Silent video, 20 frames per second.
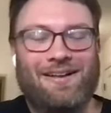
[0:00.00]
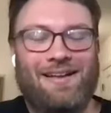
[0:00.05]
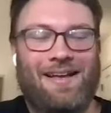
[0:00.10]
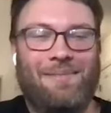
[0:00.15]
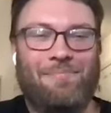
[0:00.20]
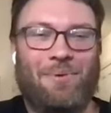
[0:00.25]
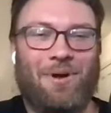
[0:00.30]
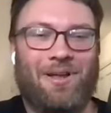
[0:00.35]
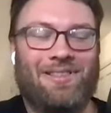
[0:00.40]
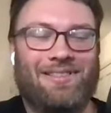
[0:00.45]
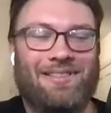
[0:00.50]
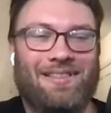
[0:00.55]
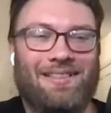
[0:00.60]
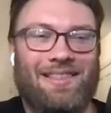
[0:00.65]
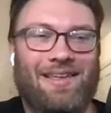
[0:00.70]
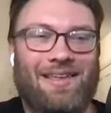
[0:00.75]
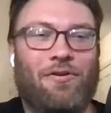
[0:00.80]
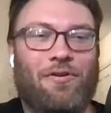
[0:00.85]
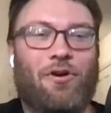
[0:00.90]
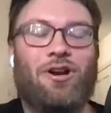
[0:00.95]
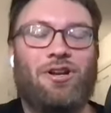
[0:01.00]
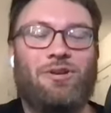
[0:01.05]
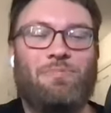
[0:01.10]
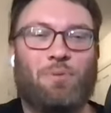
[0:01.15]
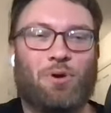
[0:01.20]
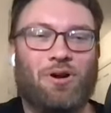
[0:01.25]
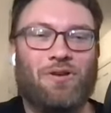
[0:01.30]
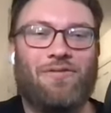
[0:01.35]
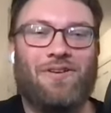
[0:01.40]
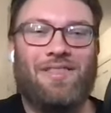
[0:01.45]
But they've already
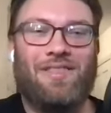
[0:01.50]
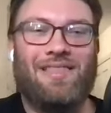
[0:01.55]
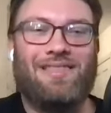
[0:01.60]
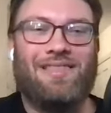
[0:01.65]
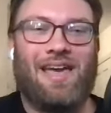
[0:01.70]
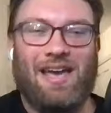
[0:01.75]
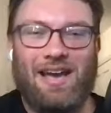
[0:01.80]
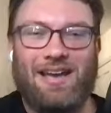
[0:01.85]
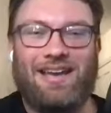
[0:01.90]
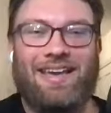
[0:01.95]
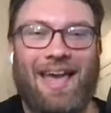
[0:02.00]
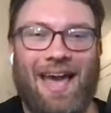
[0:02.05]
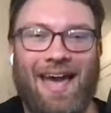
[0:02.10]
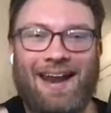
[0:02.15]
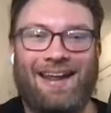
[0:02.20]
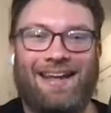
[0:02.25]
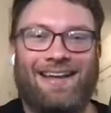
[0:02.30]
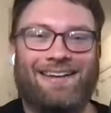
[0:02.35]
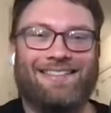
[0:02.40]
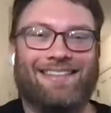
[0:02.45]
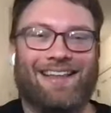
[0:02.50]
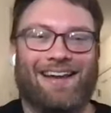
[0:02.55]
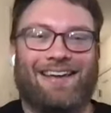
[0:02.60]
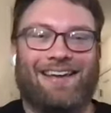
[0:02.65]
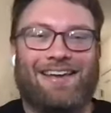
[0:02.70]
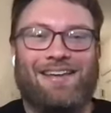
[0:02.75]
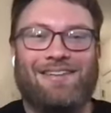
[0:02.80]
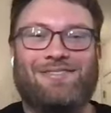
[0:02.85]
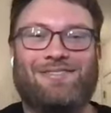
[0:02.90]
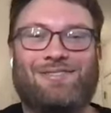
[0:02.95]
proven that they get it. Like,
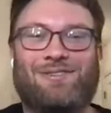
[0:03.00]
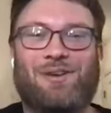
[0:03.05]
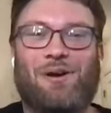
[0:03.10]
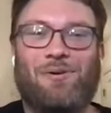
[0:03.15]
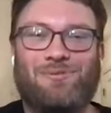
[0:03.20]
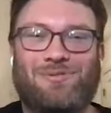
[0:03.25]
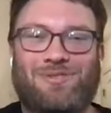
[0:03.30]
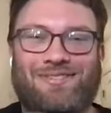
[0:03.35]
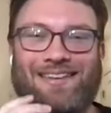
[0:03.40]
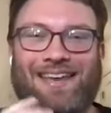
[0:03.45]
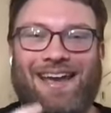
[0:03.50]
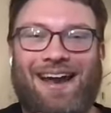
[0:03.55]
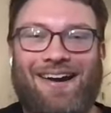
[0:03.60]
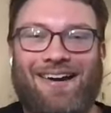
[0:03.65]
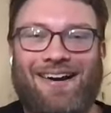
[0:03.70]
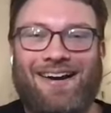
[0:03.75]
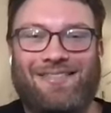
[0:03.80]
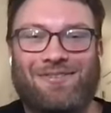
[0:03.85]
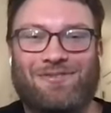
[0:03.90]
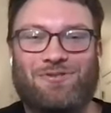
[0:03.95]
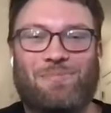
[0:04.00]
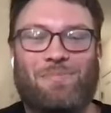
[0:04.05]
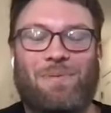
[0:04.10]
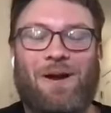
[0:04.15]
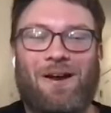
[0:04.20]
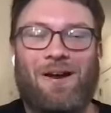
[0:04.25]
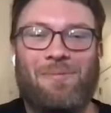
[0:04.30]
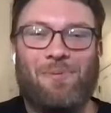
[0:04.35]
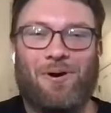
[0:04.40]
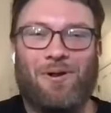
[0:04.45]
it's so scary. The Drew
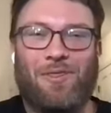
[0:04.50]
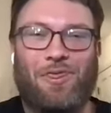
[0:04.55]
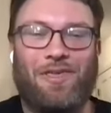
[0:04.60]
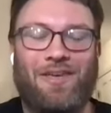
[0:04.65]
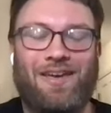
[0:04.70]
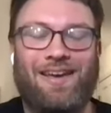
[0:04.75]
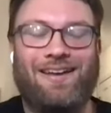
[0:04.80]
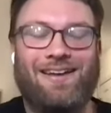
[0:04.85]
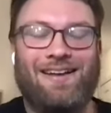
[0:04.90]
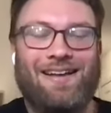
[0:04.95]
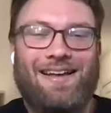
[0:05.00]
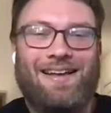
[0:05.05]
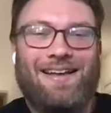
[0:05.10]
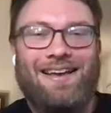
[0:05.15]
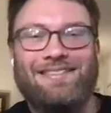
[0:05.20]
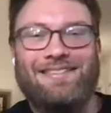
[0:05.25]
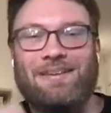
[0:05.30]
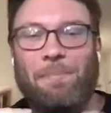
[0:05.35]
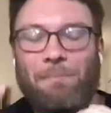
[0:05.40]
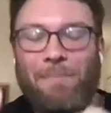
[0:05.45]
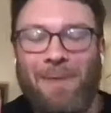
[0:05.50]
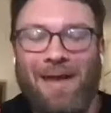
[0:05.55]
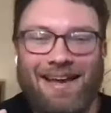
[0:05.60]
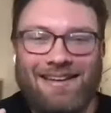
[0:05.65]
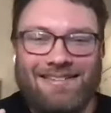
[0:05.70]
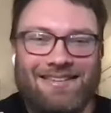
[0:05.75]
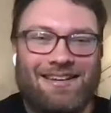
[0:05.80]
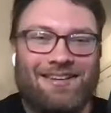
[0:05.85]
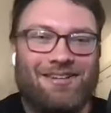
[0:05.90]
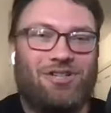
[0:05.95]
Barrymore thing is
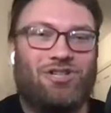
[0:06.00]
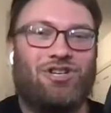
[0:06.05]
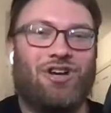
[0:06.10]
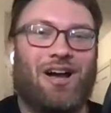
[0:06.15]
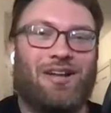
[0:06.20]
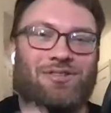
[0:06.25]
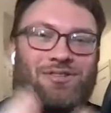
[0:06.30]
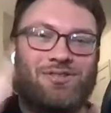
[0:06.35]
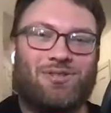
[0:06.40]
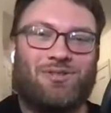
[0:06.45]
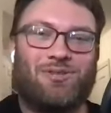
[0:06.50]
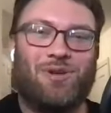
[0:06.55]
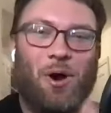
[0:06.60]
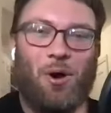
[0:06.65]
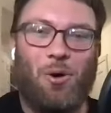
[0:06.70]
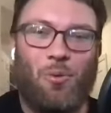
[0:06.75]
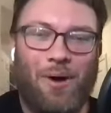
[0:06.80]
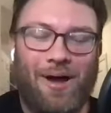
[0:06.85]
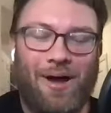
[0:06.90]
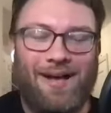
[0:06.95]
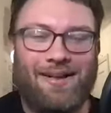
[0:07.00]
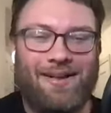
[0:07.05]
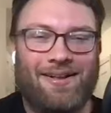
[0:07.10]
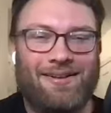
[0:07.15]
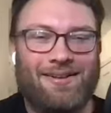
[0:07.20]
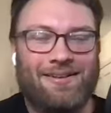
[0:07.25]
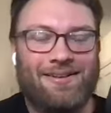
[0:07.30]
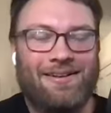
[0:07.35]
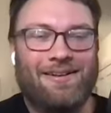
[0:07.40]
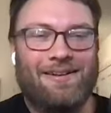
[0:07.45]
amazing. It's shot so
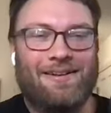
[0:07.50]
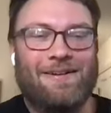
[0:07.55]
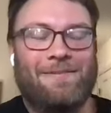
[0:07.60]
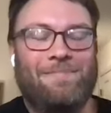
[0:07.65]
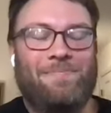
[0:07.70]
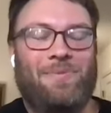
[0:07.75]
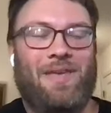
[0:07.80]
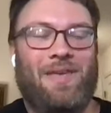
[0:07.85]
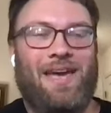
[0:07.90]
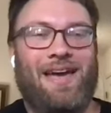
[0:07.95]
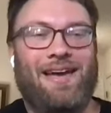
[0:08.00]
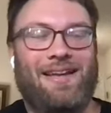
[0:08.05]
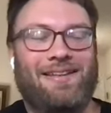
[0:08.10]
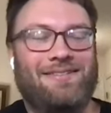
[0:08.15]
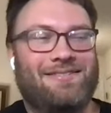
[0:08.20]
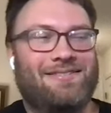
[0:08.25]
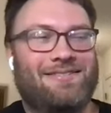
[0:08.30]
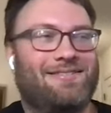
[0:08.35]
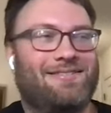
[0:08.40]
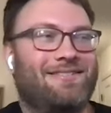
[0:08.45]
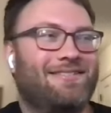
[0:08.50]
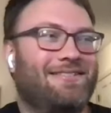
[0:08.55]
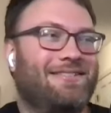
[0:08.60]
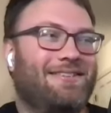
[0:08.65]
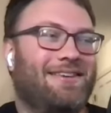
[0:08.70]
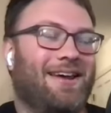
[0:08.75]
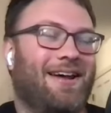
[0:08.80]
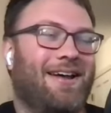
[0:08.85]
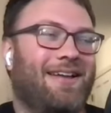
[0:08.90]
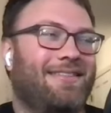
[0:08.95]
well. And
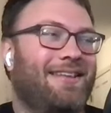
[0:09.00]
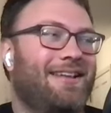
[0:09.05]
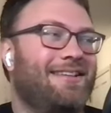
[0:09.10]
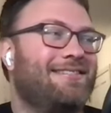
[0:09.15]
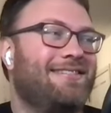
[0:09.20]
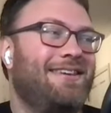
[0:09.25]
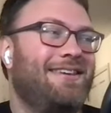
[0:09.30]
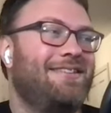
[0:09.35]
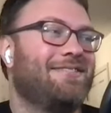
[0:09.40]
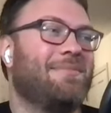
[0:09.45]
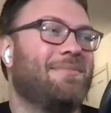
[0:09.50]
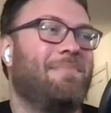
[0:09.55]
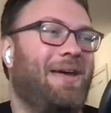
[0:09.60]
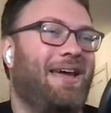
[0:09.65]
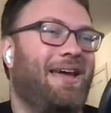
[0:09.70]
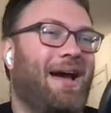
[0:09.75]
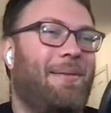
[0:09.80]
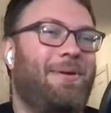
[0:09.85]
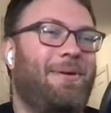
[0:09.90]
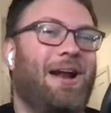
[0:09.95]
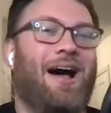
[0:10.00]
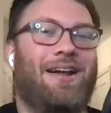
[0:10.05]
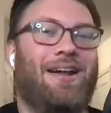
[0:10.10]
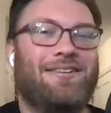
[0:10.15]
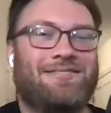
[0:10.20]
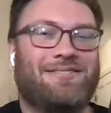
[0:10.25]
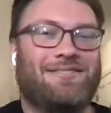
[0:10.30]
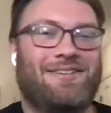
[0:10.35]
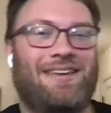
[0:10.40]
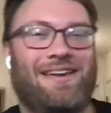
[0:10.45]
God, that scene's amazing. I mean,
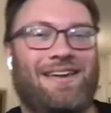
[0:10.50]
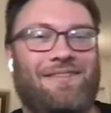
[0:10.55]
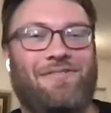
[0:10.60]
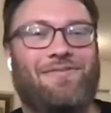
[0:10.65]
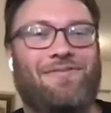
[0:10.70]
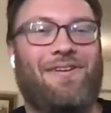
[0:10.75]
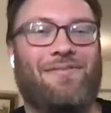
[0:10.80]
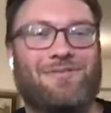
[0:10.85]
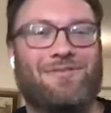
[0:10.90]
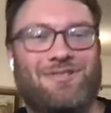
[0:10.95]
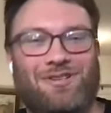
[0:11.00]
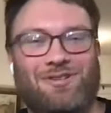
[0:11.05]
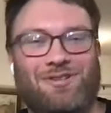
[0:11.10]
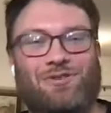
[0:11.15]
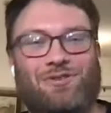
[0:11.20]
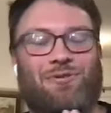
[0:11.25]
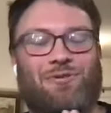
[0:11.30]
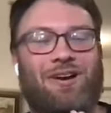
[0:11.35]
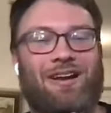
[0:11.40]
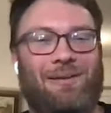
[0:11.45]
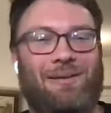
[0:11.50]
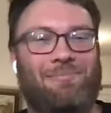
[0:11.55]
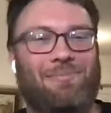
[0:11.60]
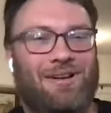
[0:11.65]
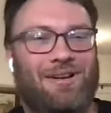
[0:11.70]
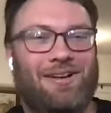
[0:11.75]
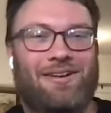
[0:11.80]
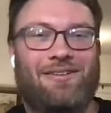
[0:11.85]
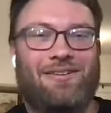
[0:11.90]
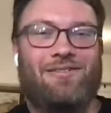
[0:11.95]
honestly, if you've never seen Scream,
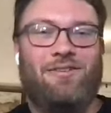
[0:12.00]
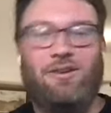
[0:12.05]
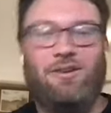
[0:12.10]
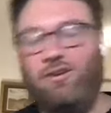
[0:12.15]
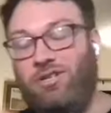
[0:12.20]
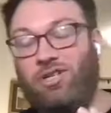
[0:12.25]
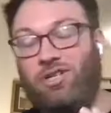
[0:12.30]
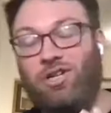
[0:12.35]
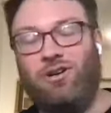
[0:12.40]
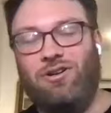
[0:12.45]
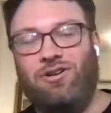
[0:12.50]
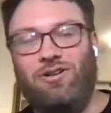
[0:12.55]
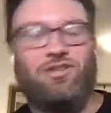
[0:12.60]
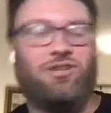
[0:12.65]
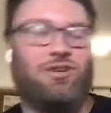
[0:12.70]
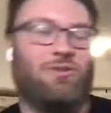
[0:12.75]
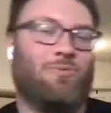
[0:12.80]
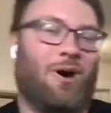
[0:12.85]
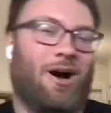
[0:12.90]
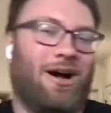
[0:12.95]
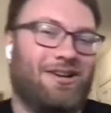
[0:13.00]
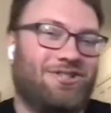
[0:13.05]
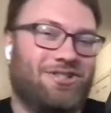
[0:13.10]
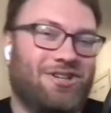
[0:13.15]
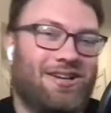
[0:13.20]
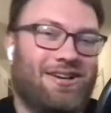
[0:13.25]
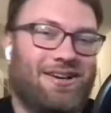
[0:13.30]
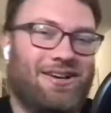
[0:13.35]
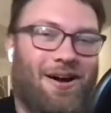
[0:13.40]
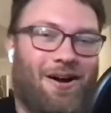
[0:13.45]
you should watch
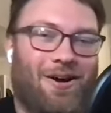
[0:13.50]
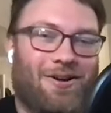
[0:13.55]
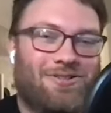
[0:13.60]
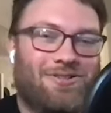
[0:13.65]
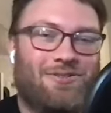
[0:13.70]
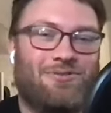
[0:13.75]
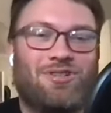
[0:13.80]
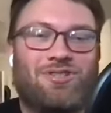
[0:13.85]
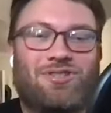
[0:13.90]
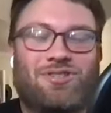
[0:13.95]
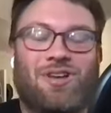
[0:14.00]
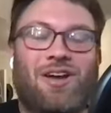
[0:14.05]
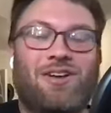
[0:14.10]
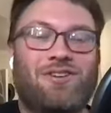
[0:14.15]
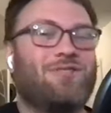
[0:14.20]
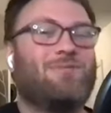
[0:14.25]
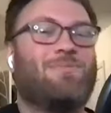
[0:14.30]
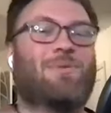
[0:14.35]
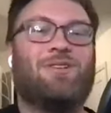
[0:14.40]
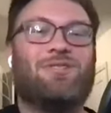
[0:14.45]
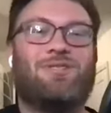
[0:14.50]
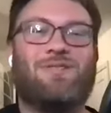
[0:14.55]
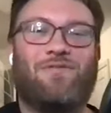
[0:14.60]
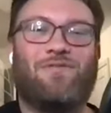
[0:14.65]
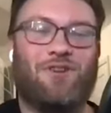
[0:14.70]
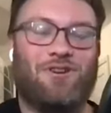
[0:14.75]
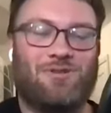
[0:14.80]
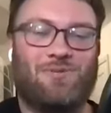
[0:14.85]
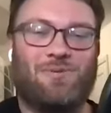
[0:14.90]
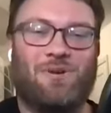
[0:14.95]
it. Also, just watch the
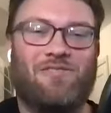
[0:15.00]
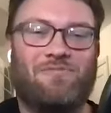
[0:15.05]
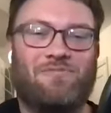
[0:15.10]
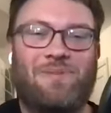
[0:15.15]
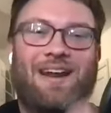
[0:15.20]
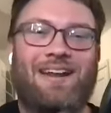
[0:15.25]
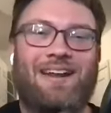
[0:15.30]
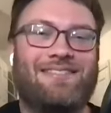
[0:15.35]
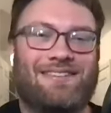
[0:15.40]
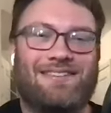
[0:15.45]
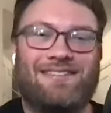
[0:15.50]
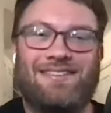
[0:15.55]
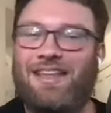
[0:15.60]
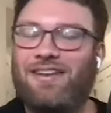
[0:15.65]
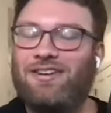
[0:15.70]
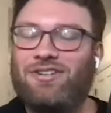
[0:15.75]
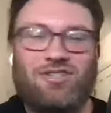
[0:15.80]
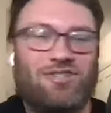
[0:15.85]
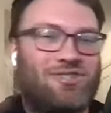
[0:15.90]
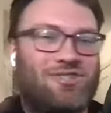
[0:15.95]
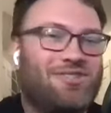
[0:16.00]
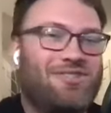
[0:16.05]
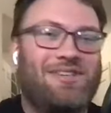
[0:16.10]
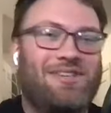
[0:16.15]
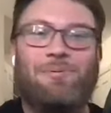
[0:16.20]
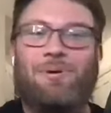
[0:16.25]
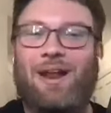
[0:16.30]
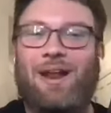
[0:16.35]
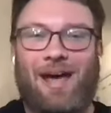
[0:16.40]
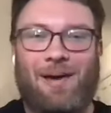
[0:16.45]
first 12 minutes and then just
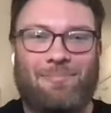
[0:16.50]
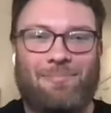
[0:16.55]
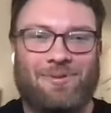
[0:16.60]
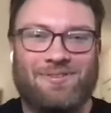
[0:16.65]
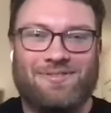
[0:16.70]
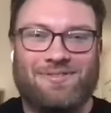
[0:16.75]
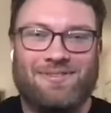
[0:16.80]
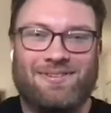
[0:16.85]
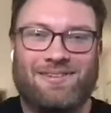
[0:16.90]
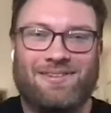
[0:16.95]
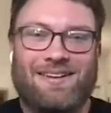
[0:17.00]
see what happens.